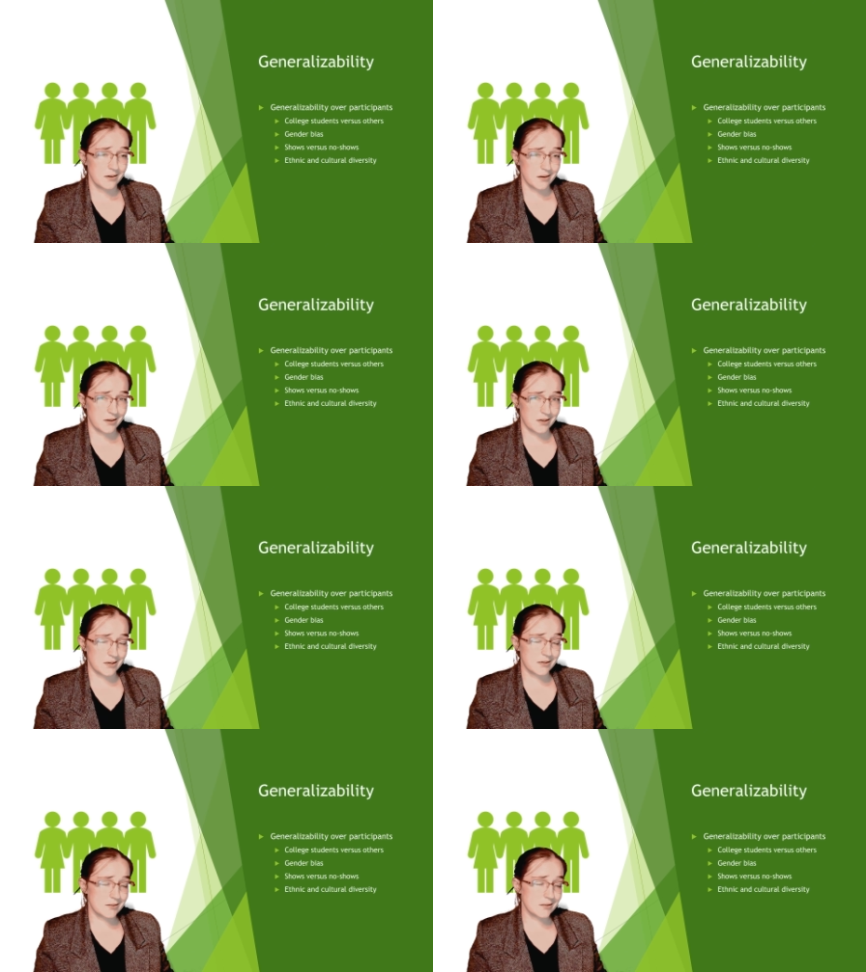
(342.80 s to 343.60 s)

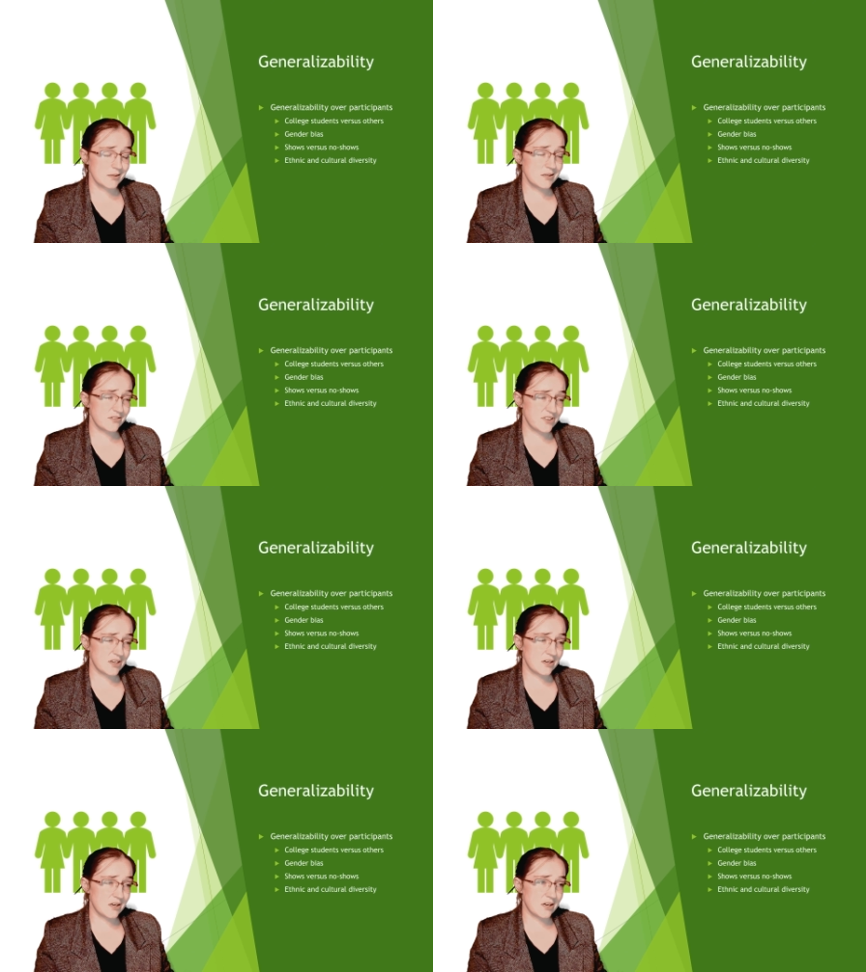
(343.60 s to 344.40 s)
And
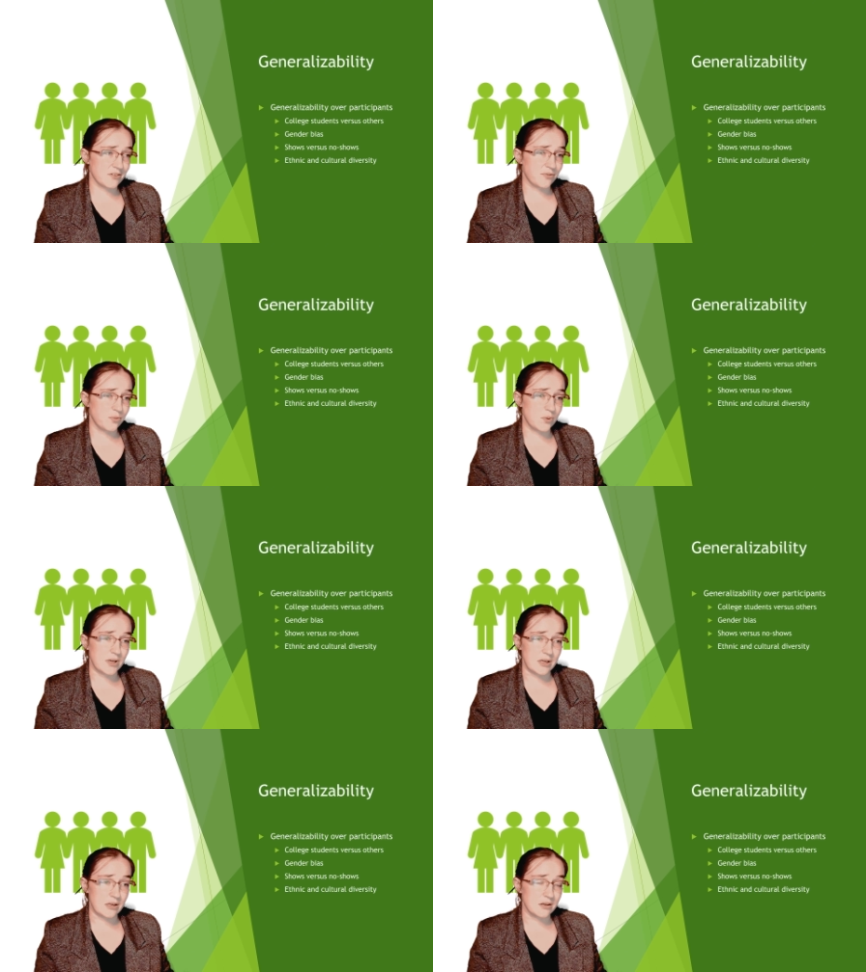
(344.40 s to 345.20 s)
even if
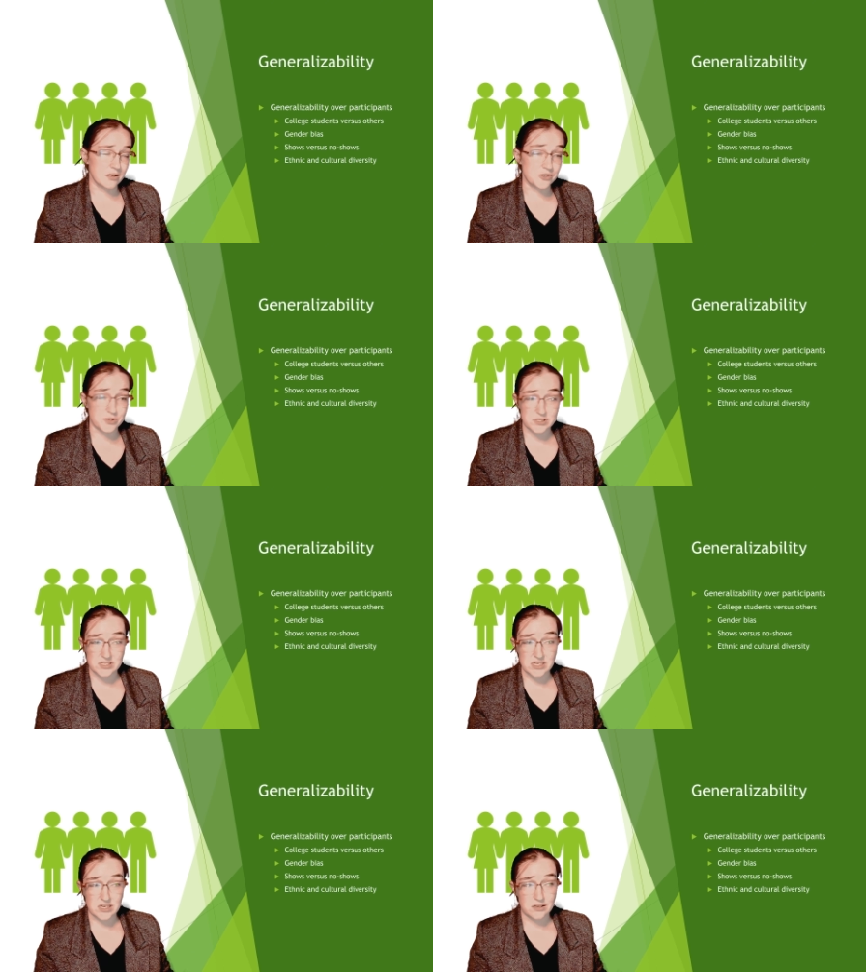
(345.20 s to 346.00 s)
we address
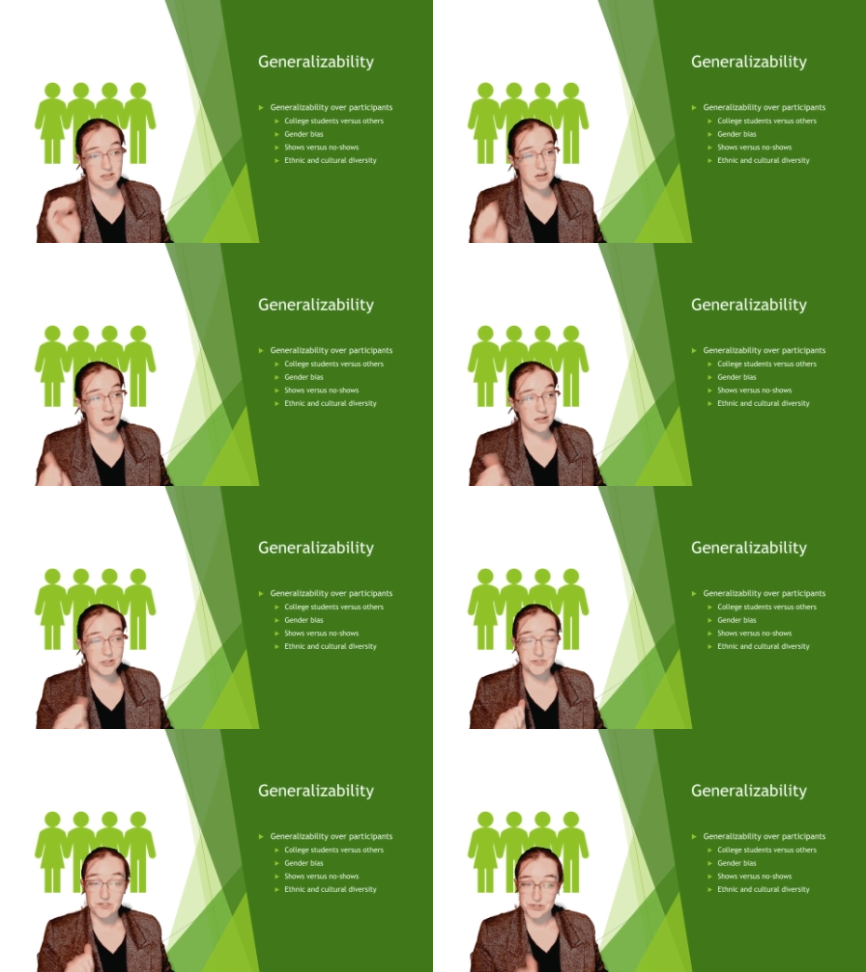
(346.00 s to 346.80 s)
the college
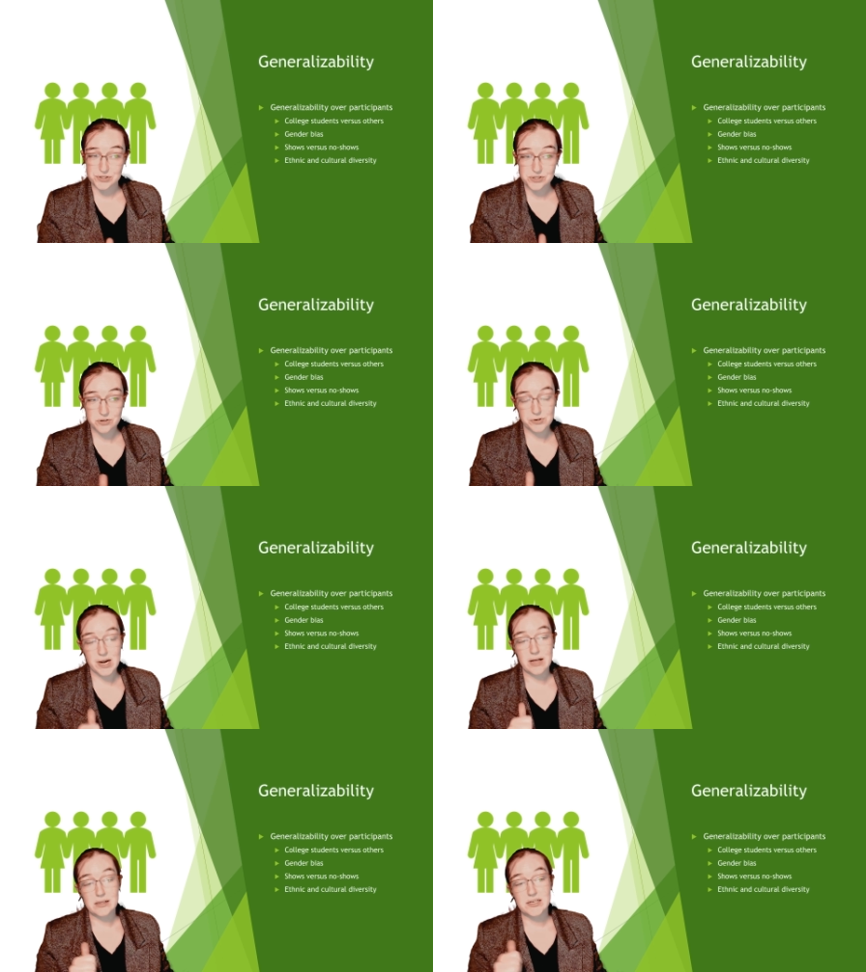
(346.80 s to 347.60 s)
versus no
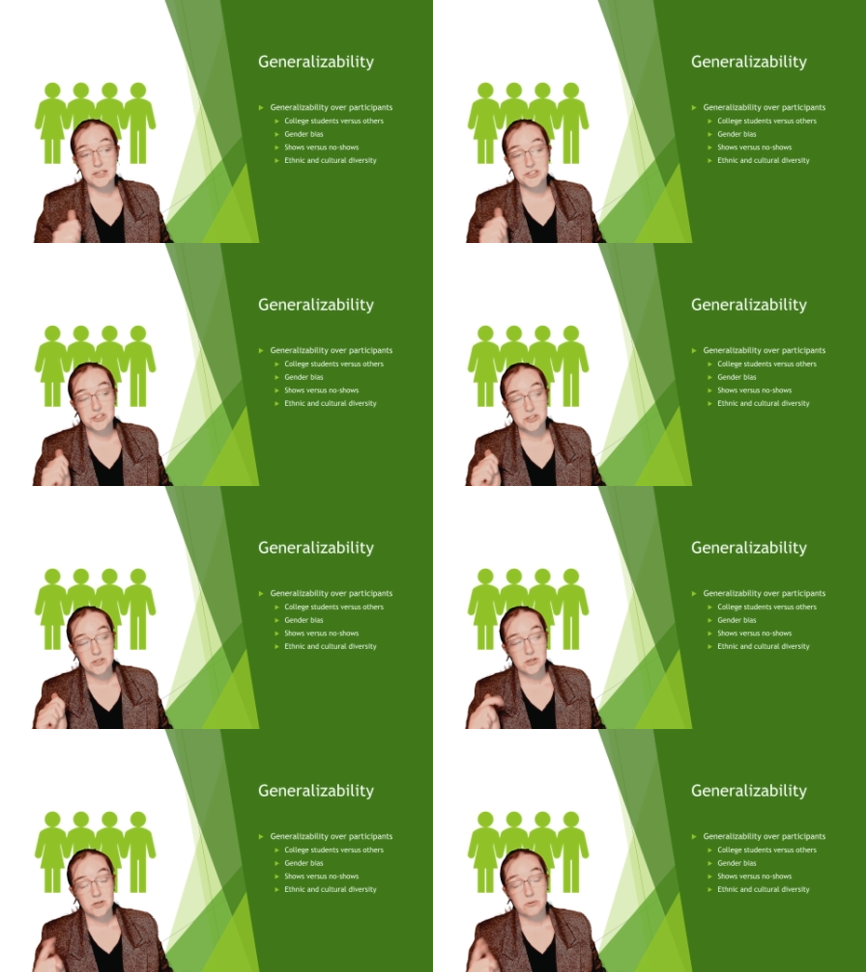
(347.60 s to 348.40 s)
college,
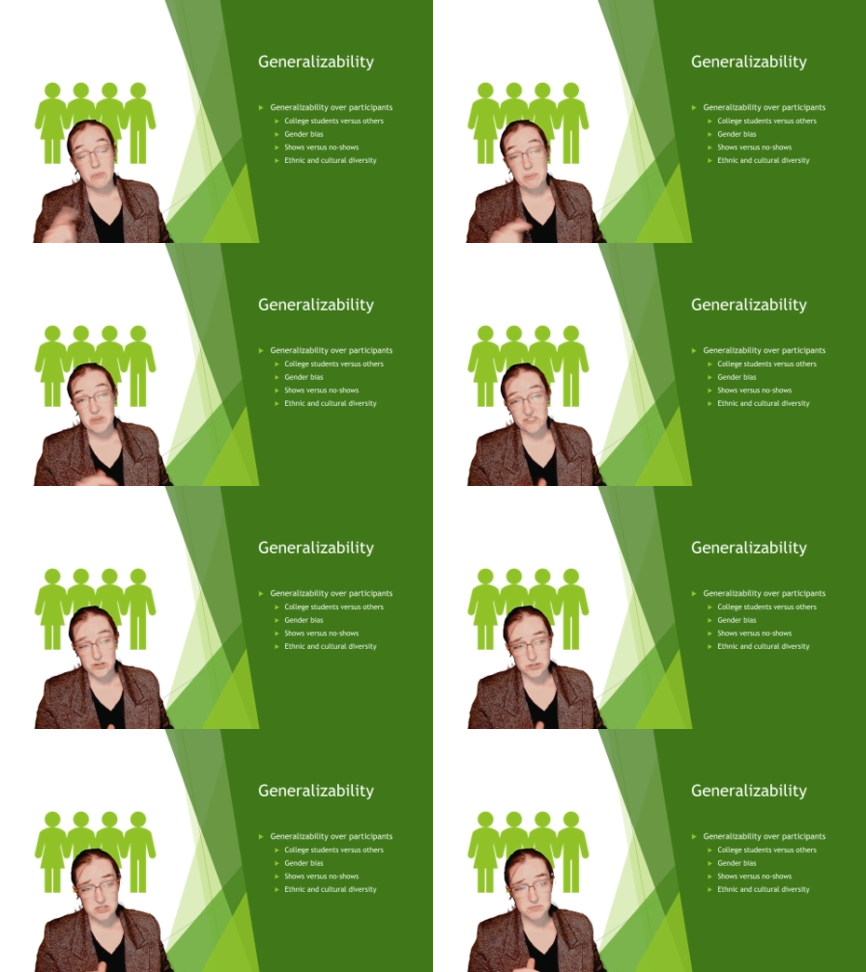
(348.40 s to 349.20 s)
women
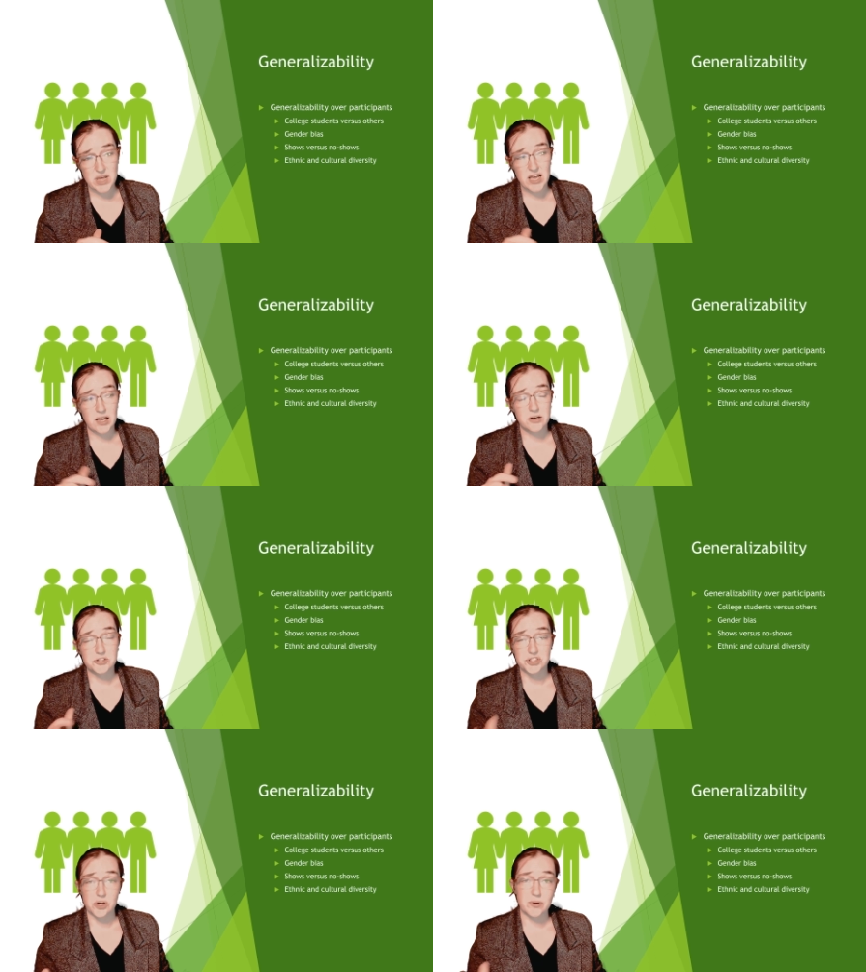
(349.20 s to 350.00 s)
versus men,
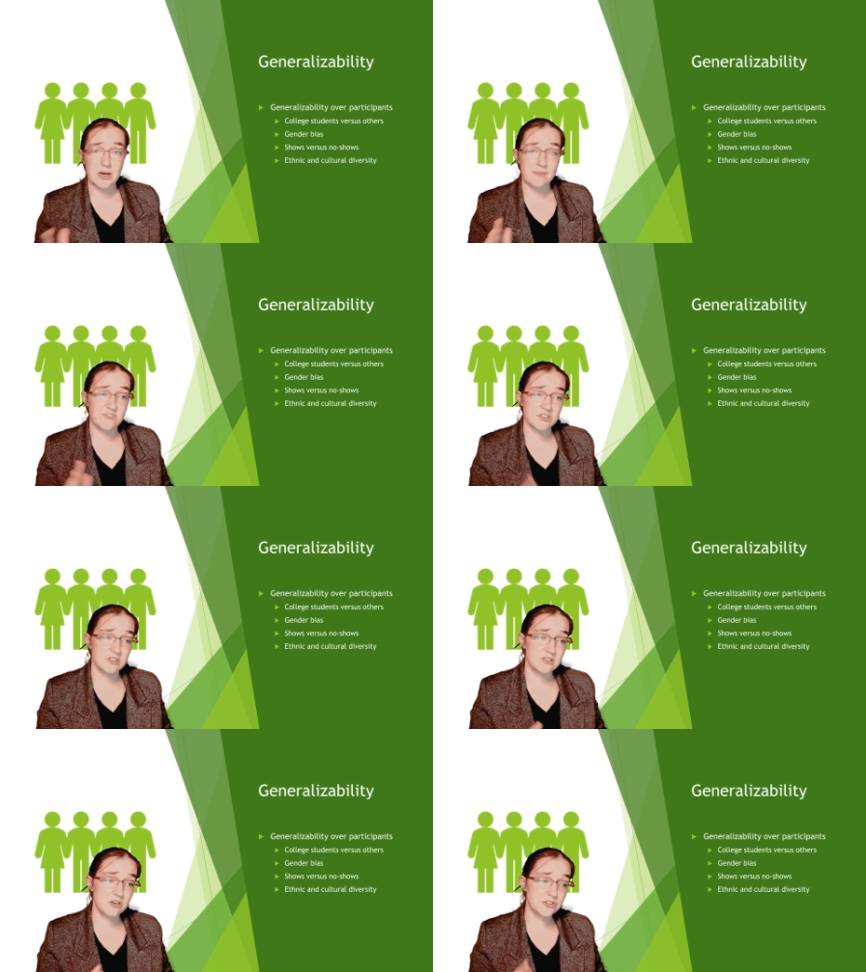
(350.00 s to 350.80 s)
showing up versus
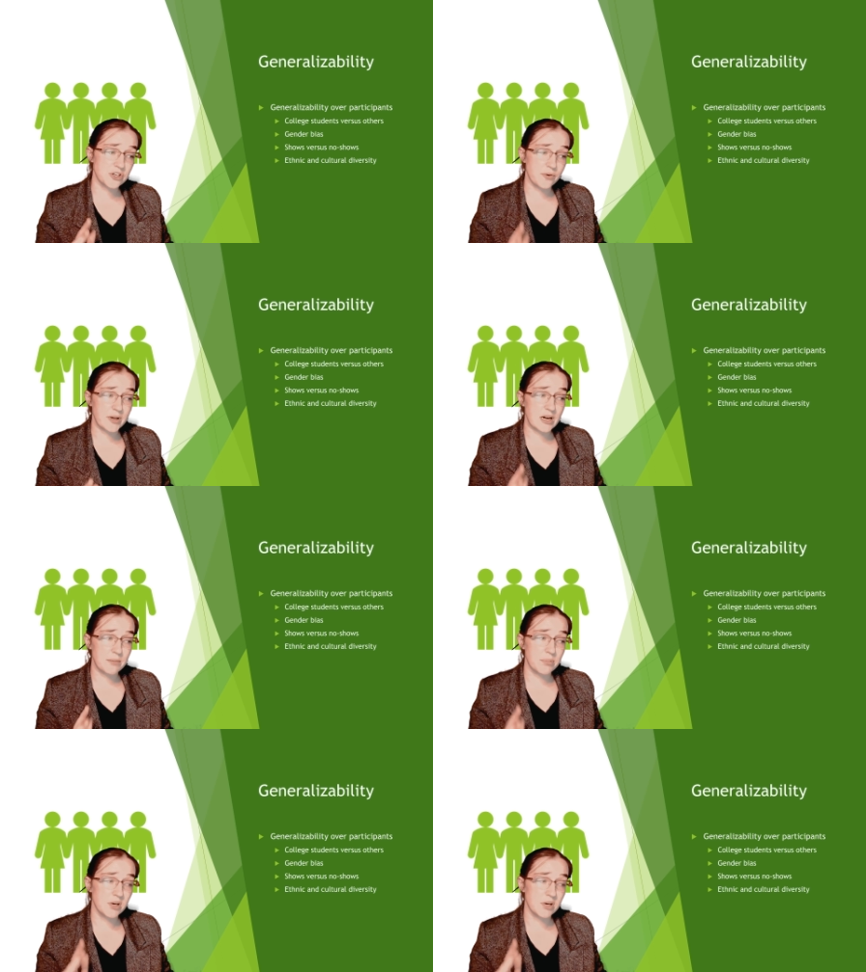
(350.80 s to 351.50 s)
no showing up.